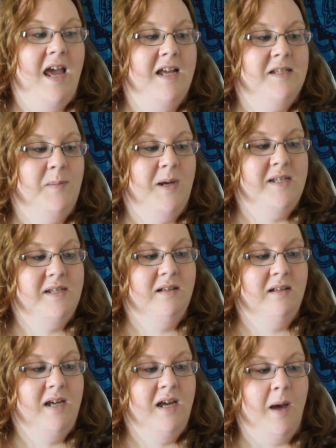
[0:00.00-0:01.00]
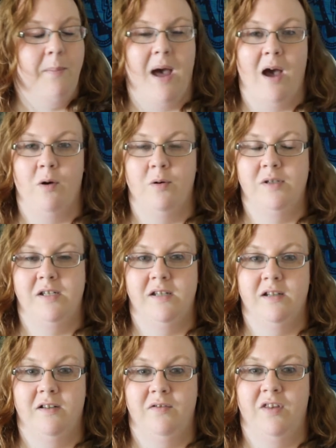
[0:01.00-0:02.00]
it's basically
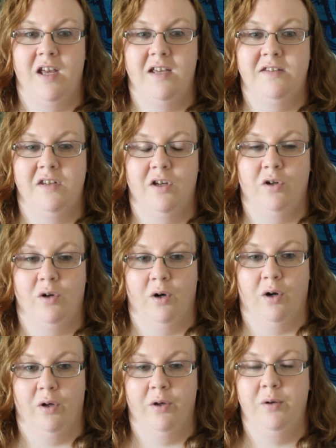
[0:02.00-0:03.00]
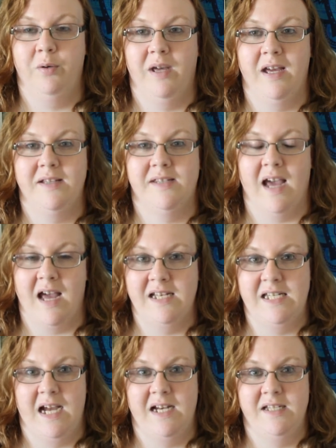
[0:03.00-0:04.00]
about this girl who gets
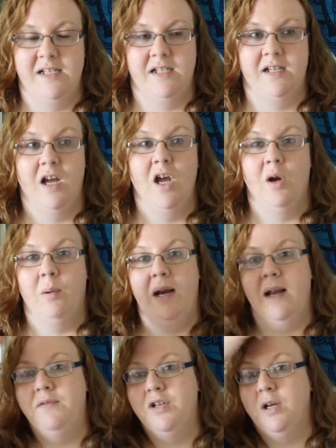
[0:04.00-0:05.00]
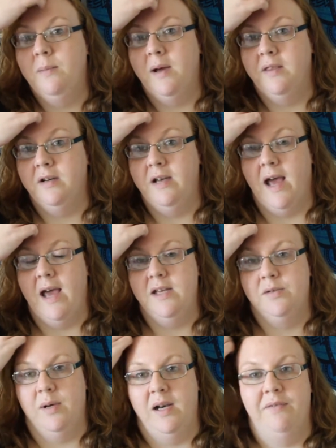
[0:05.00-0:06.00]
contacted right after her mother
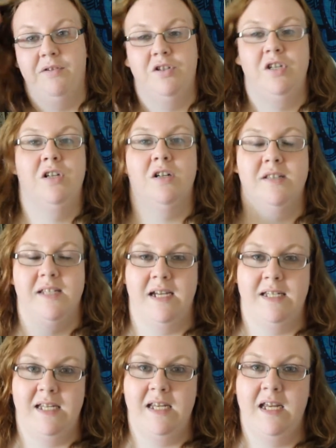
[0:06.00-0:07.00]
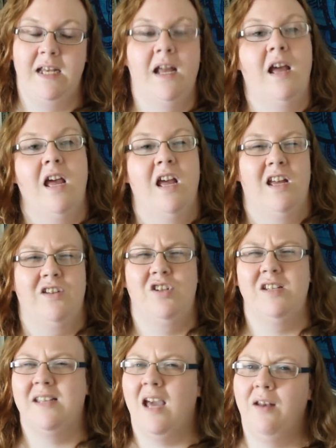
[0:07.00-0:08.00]
dies, right after she turns 18, and
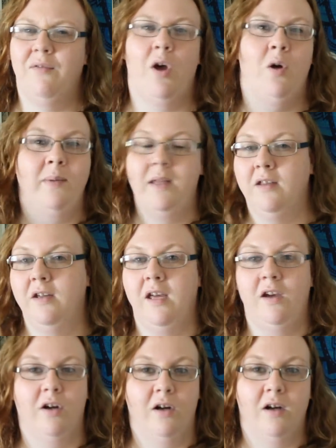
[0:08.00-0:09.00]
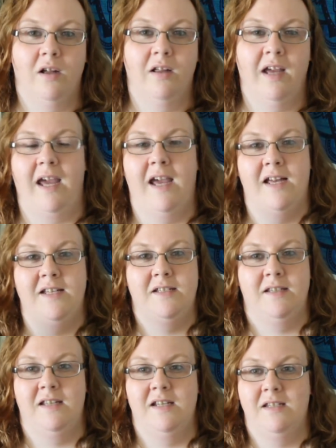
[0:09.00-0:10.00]
she's kind of a homely looking girl
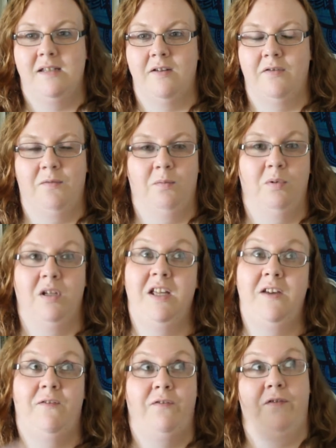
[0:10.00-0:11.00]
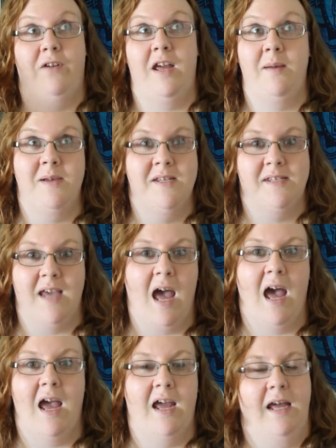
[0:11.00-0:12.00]
and this really famous
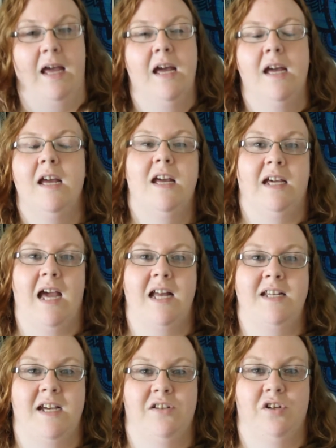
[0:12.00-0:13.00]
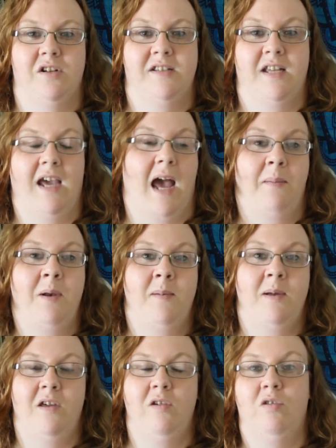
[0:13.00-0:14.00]
guy contacts her and is like, I'm gonna
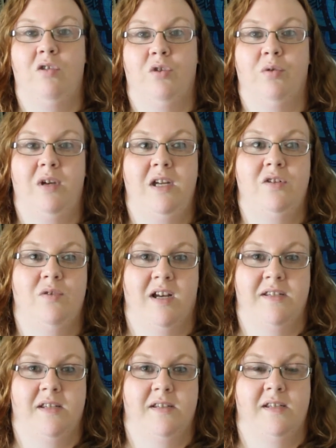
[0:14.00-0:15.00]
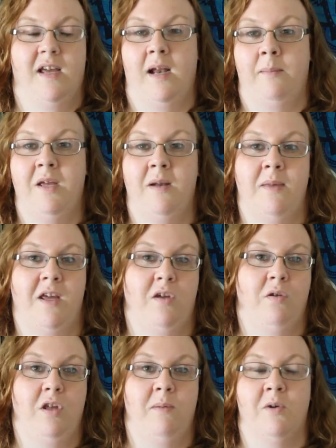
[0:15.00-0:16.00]
make you three dresses and I'm gonna make
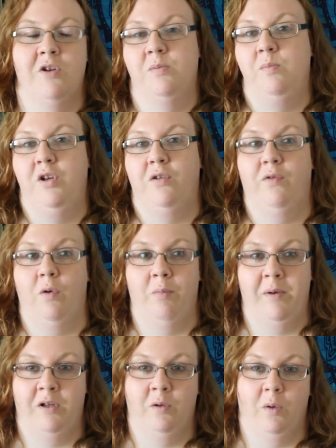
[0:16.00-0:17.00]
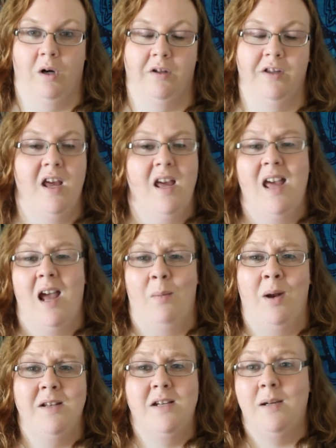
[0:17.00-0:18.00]
you the most beautiful woman in the world. And
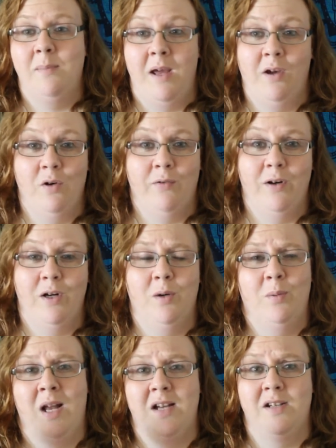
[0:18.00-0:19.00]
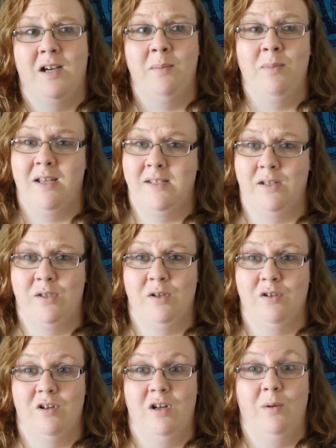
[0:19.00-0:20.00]
we're not talking makeover, we're not talking plastic
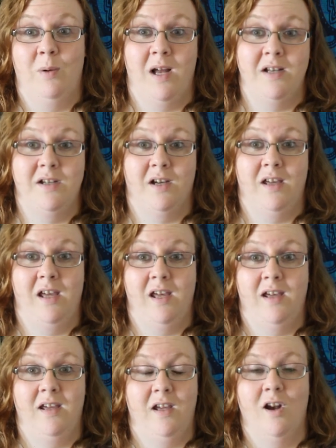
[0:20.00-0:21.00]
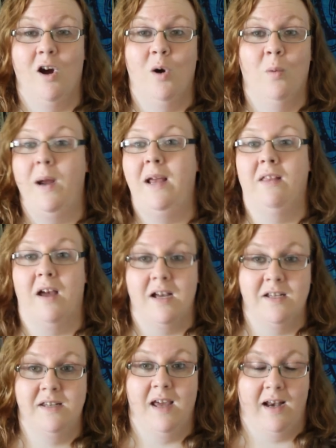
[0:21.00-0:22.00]
surgery, we're not talking, you know, weight
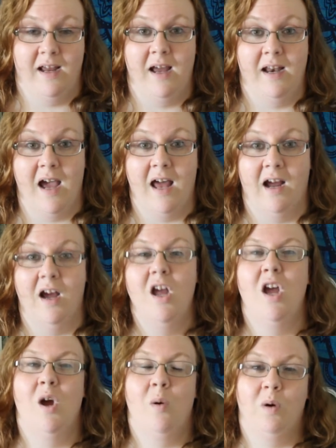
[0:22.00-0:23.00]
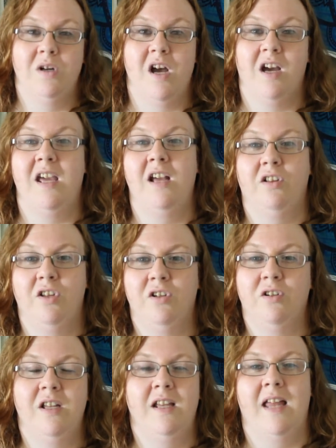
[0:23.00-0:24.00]
loss, yada, yada, yada. We're talking
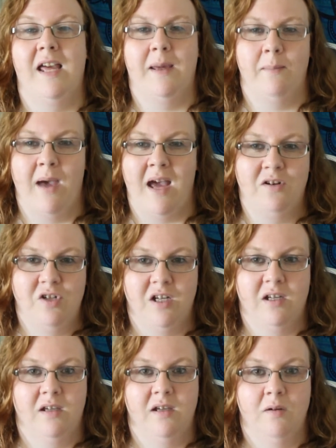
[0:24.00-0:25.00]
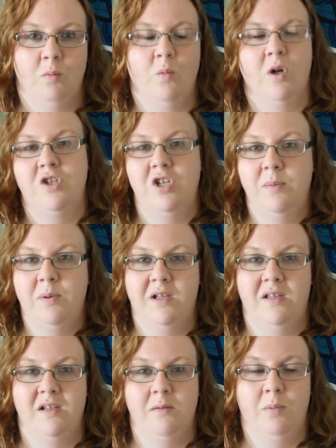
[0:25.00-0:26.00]
literally like magic. Once she
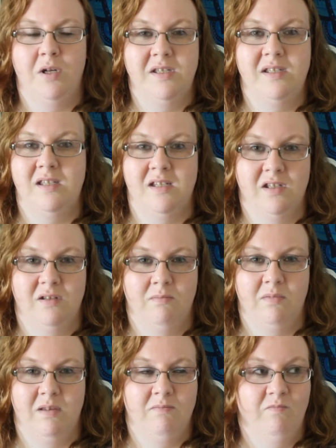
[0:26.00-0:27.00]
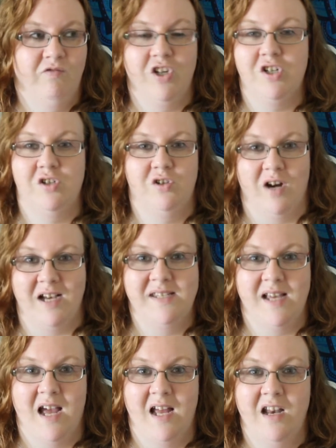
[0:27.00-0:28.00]
put the, puts this first
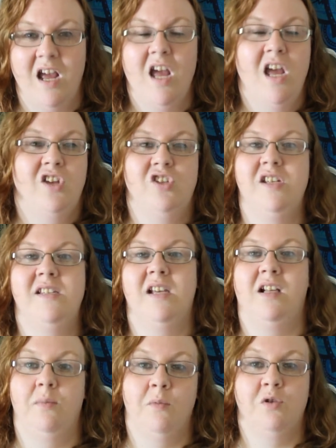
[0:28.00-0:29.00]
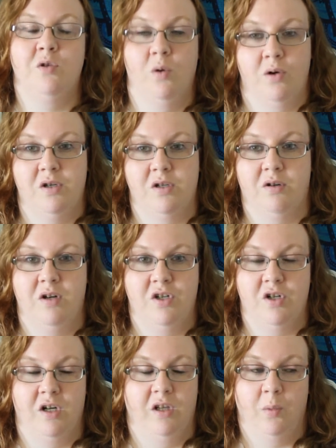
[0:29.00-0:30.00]
dress on, she's like the most gorgeous
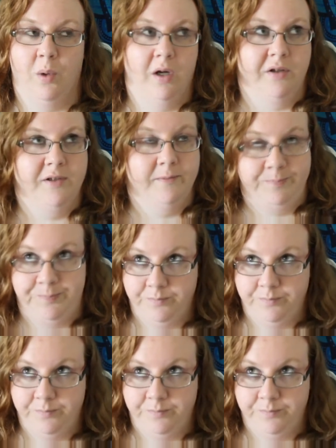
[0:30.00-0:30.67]
creature in the world.